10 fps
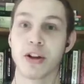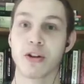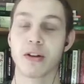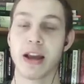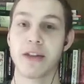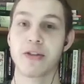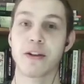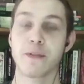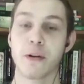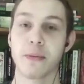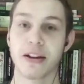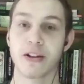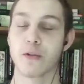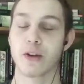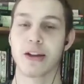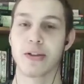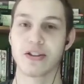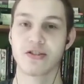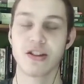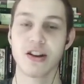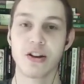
you're atheophobic, you know, for atheists,